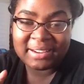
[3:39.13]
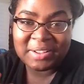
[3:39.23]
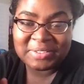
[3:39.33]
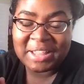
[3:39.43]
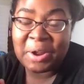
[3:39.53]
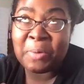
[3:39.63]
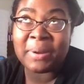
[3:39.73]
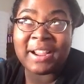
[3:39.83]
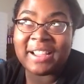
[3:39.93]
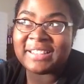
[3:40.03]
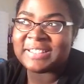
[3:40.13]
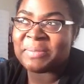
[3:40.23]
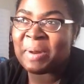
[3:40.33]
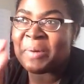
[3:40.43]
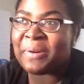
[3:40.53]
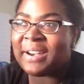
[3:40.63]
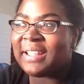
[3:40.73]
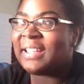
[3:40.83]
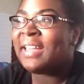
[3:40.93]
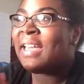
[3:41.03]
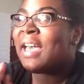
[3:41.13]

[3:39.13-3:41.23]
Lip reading: And I was like, oh my gosh, I'm not ready.